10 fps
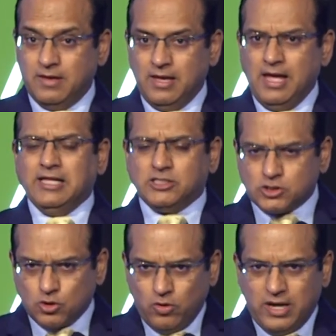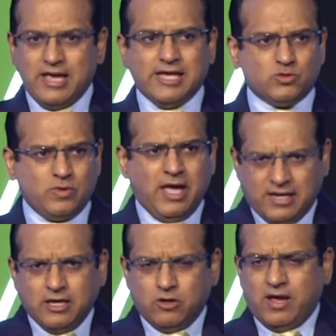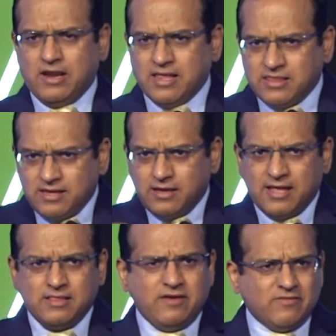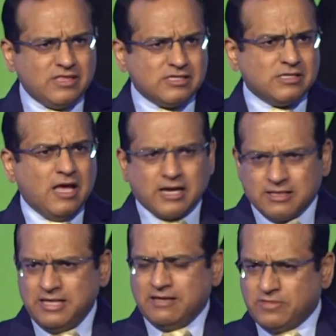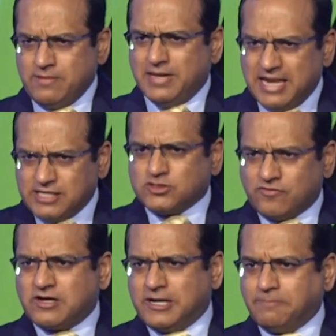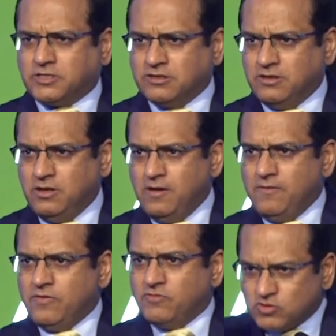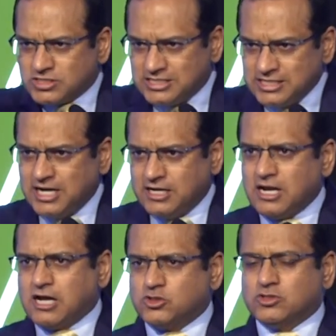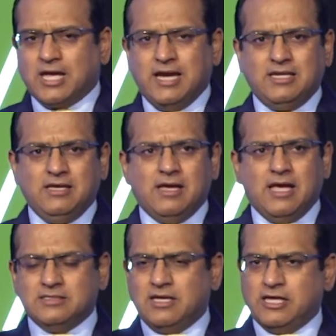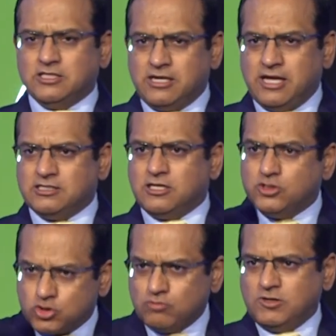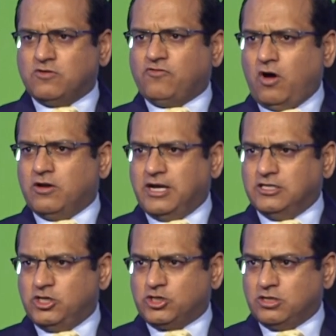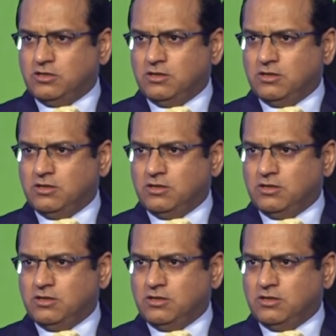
And slowly as we, and you know, and, and, the, and even this, the, the malaise of corruption, which is seeded in our society as, a, as, an, as an instrument of colonization,